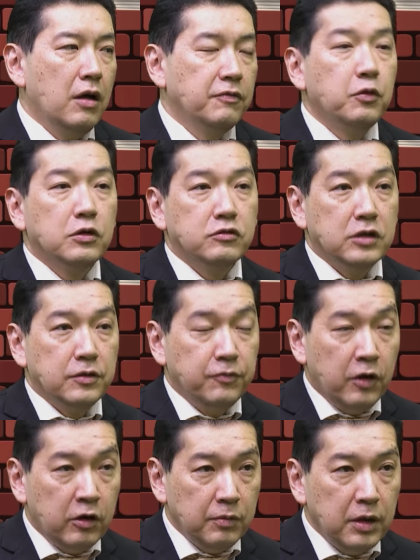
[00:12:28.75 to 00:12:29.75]
Forest and
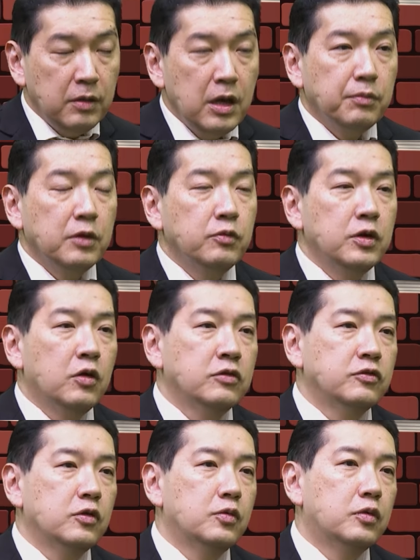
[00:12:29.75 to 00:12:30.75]
Environment, but we
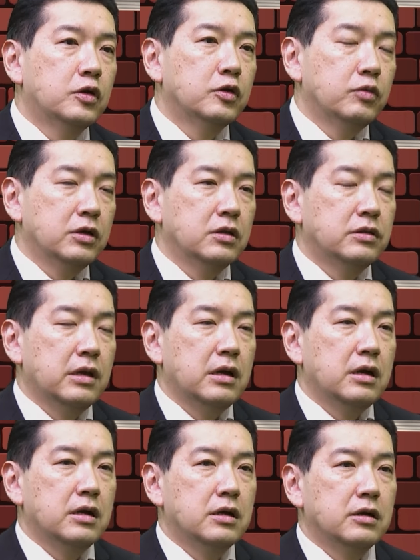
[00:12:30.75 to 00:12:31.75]
also work with
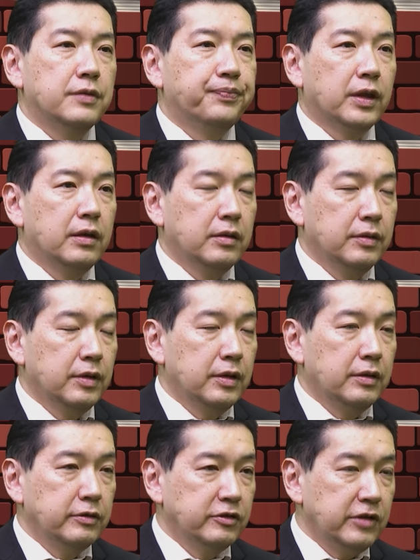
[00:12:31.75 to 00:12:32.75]

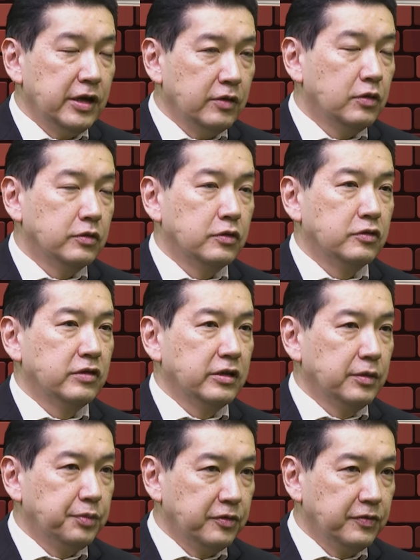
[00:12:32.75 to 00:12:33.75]
stakeholders
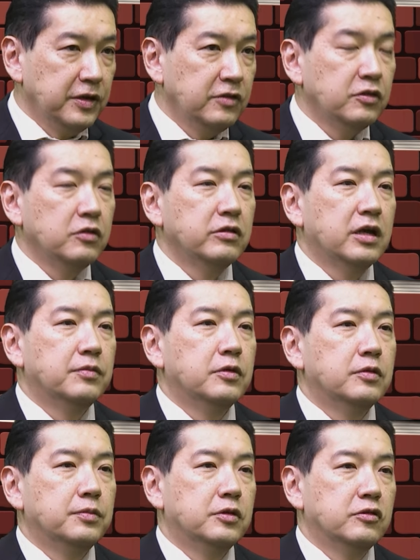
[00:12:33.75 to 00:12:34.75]
at the provincial
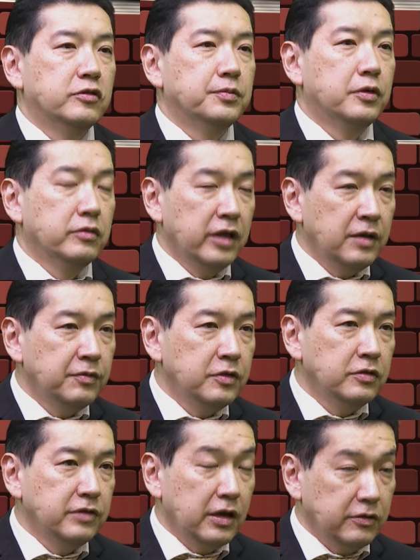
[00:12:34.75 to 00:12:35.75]
level, municipal
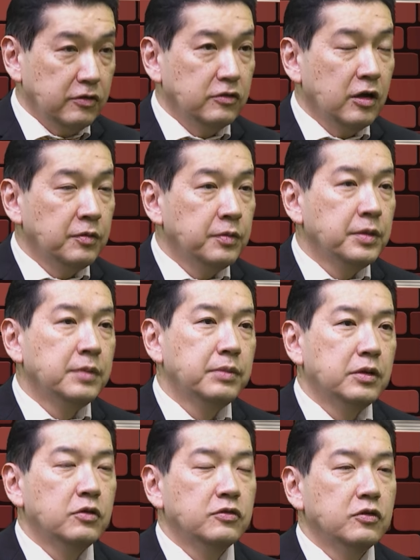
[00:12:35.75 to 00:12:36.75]
level, not just government,
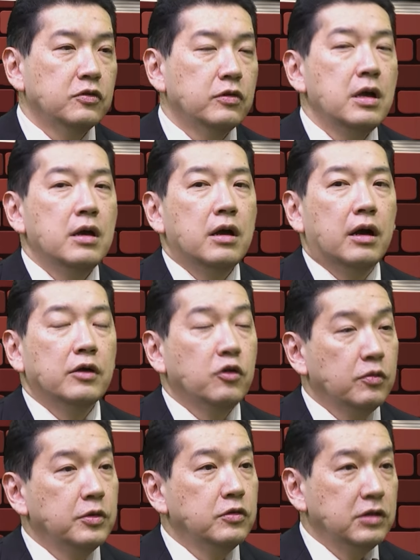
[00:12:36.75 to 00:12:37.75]
but also
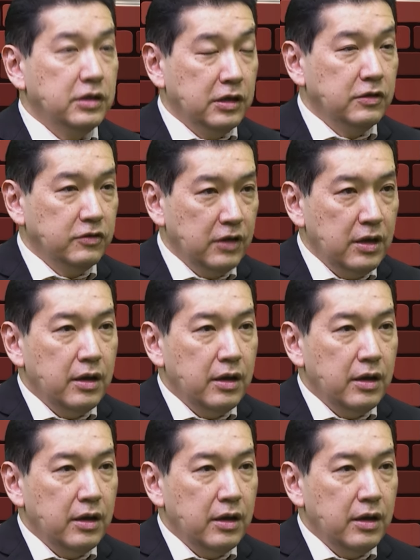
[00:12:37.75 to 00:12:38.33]
communities.